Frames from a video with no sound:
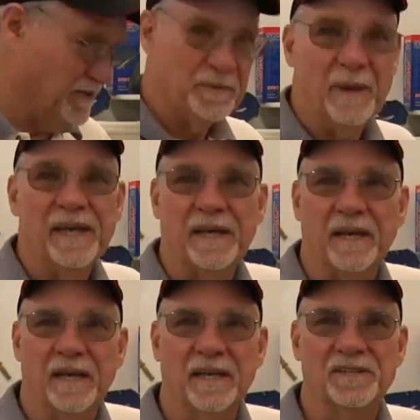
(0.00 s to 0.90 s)
in making
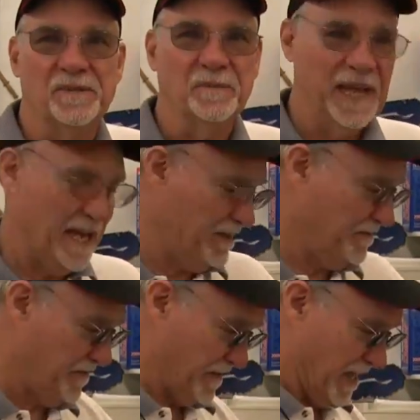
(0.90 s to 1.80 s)
a custom knife,
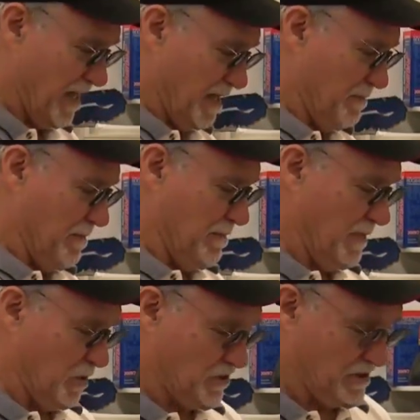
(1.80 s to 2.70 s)
and
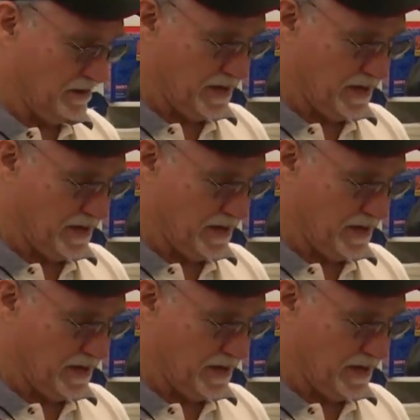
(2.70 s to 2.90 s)
most of the